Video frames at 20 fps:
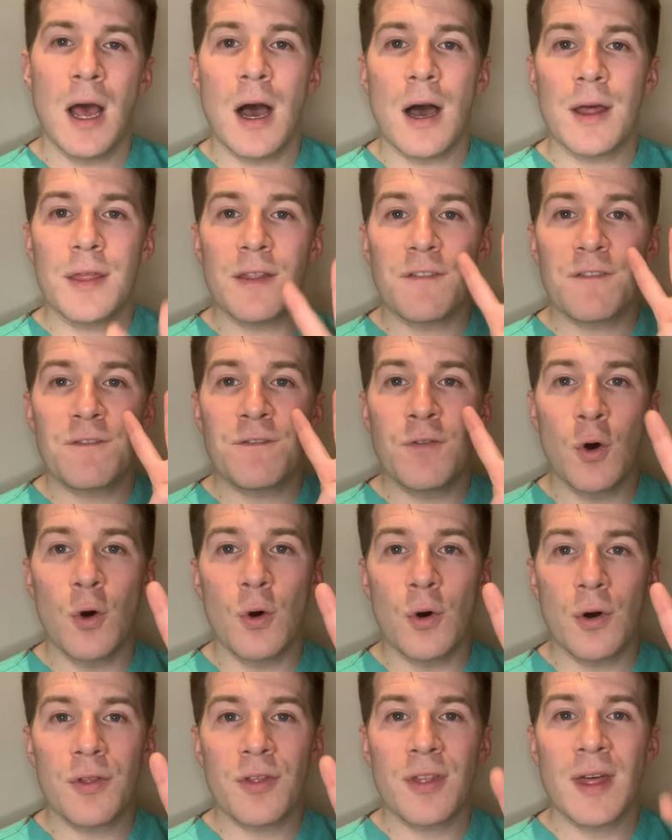And the
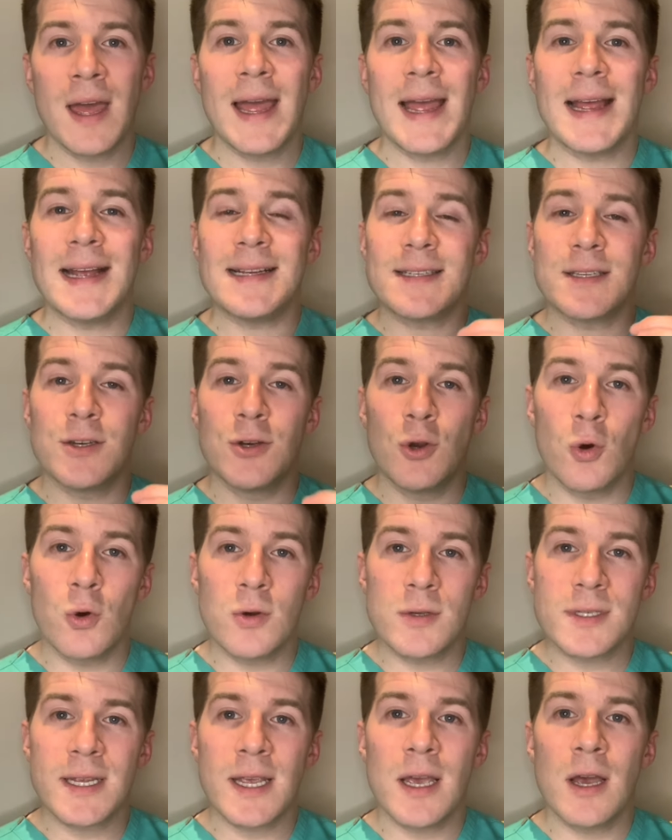fourth is
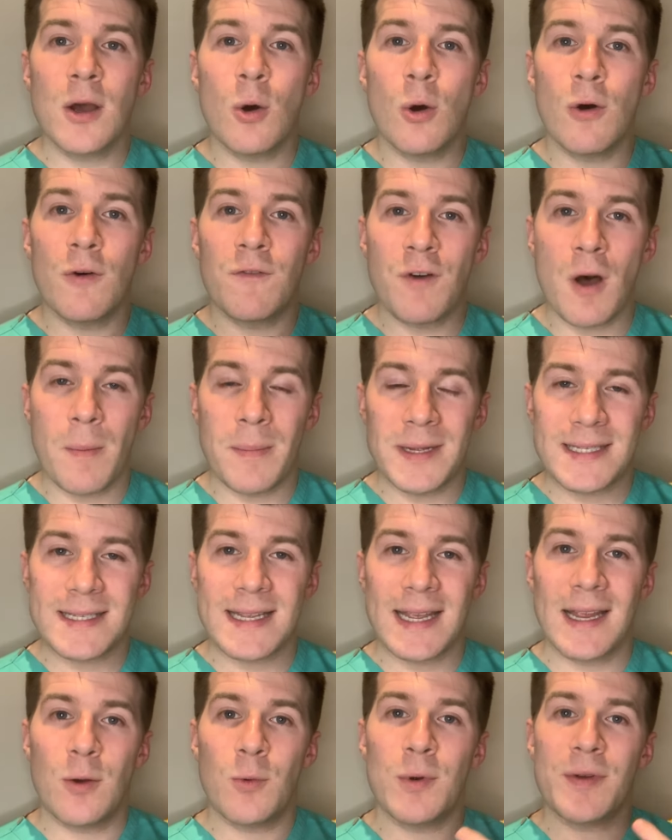nausea or
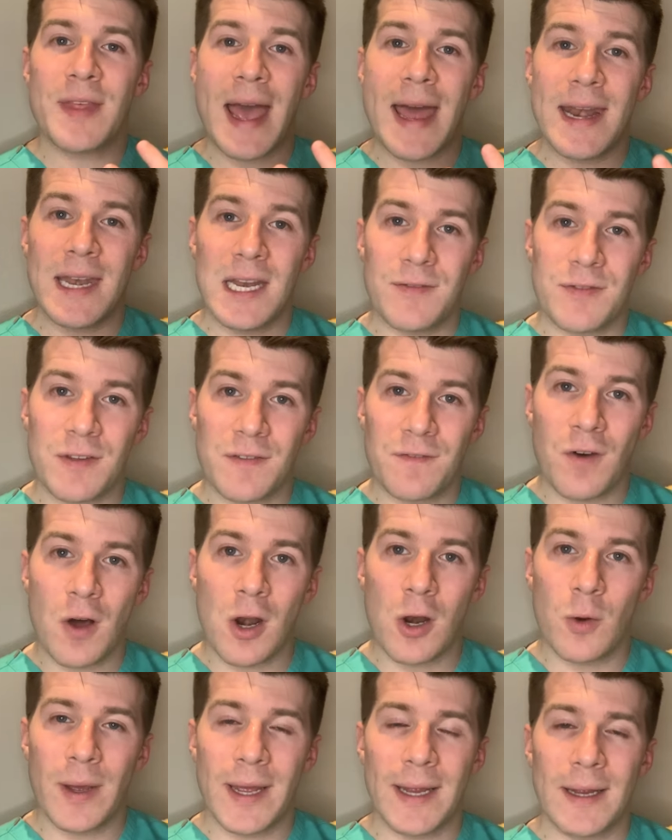vomiting with any of the
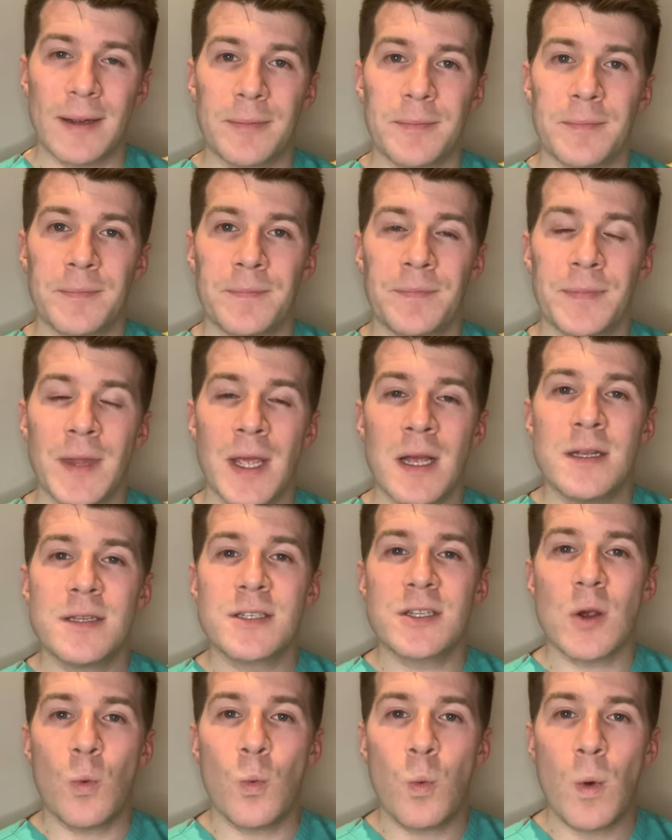following,
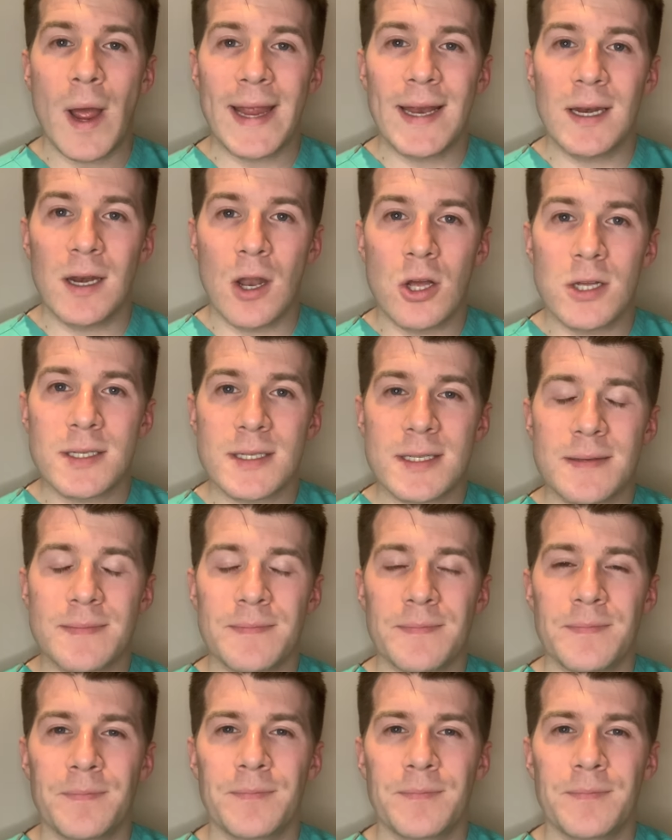so weight loss,